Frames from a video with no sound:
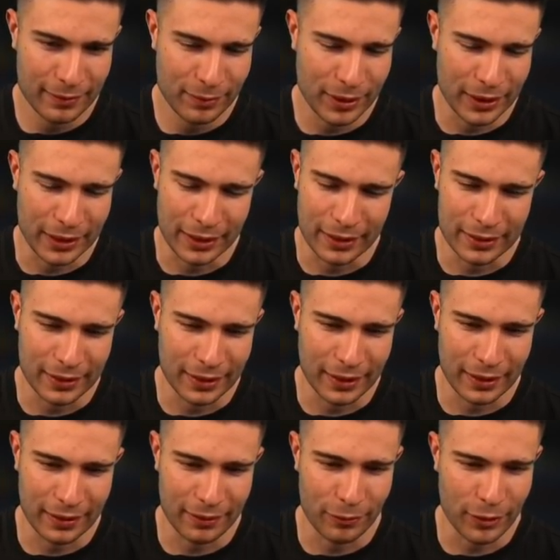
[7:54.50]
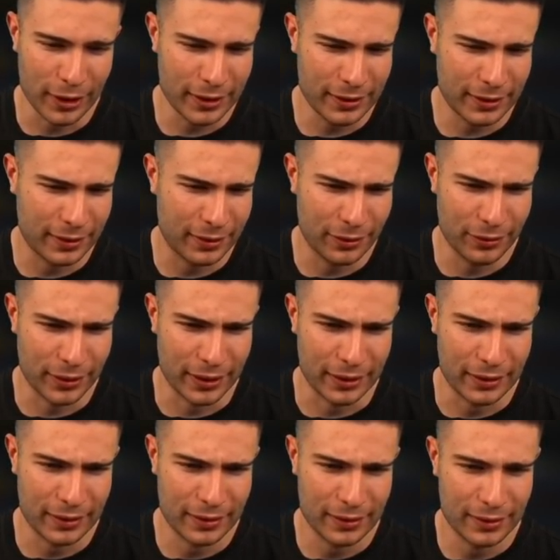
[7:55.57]
Please, why is it doing
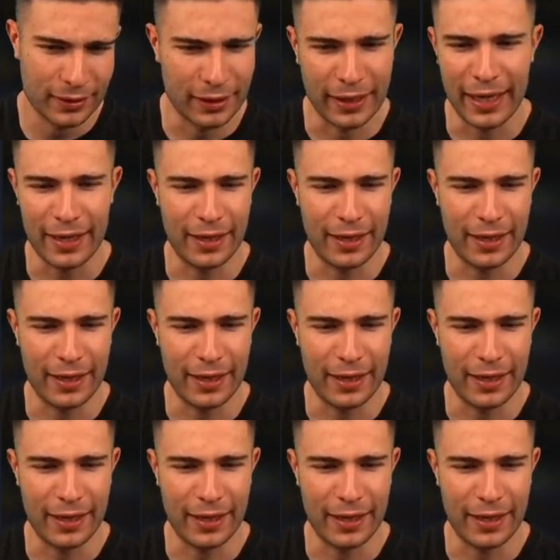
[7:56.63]
it?